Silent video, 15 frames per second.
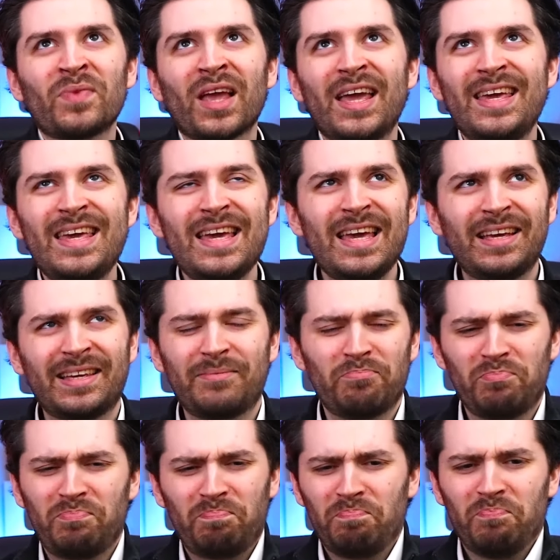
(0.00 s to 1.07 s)
he
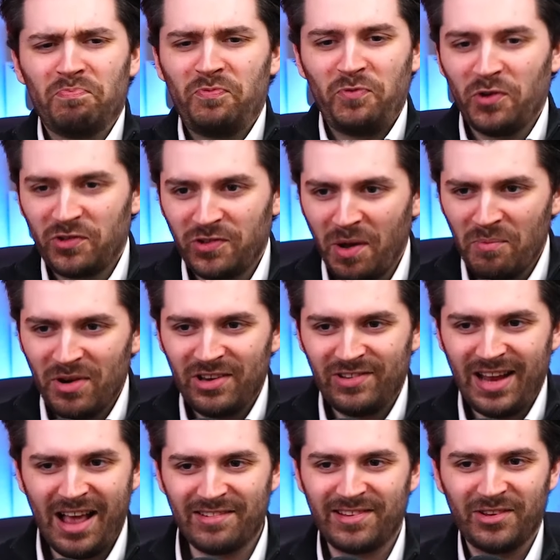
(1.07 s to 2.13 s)
for some reason
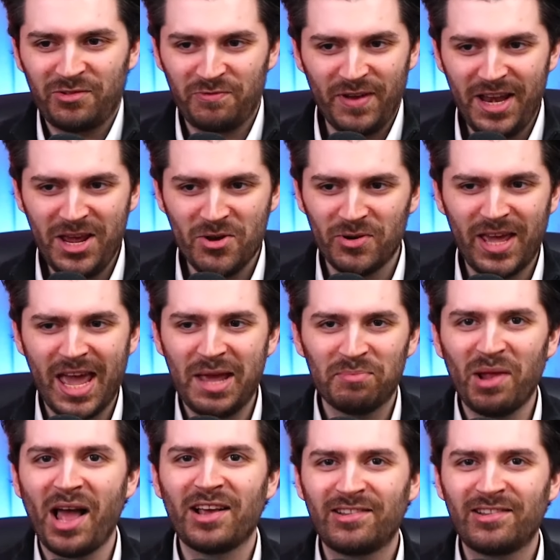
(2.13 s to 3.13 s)
has this video game like